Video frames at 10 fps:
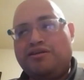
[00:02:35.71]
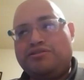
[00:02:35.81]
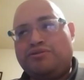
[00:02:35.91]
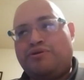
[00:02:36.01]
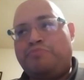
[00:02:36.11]

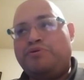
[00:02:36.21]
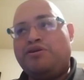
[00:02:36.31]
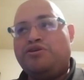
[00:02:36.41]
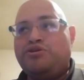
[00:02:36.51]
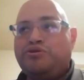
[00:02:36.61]
So I'm
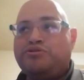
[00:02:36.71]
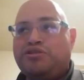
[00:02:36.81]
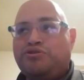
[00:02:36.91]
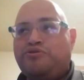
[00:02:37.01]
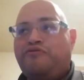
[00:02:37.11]
gonna use
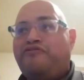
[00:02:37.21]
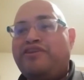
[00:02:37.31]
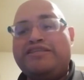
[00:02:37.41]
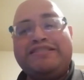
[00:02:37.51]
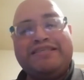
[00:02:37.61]
it to
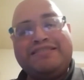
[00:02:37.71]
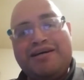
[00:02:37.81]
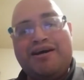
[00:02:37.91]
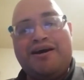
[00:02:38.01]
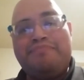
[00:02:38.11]
finish this
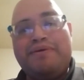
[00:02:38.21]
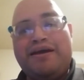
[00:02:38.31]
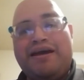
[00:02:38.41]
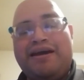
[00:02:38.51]
up,